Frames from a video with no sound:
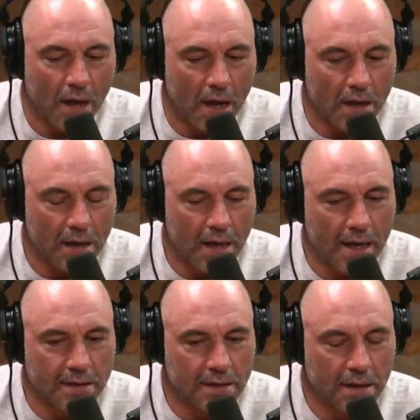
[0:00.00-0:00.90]
And he
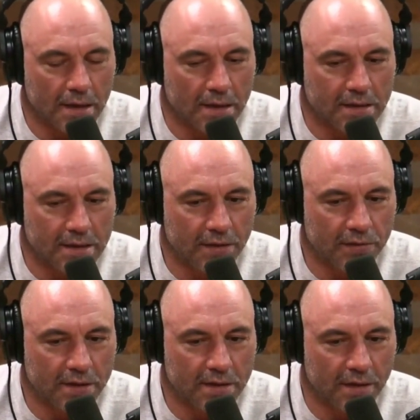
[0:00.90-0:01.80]
has a, a
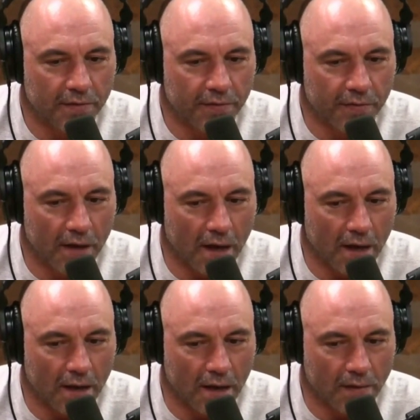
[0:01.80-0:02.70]
series of,
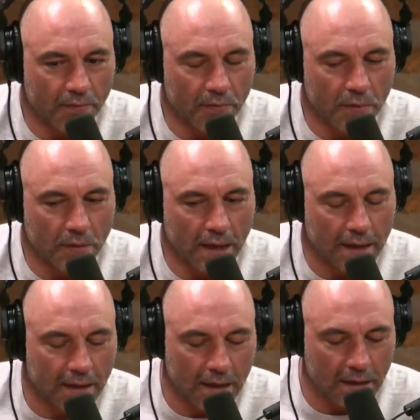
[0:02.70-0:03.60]
uh,
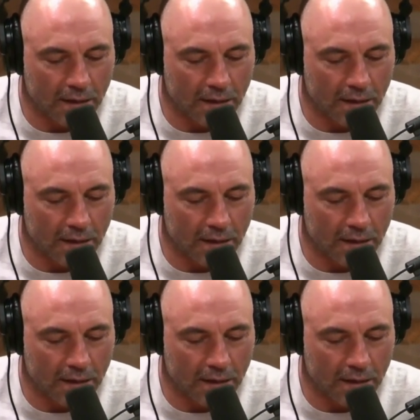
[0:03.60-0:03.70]
like,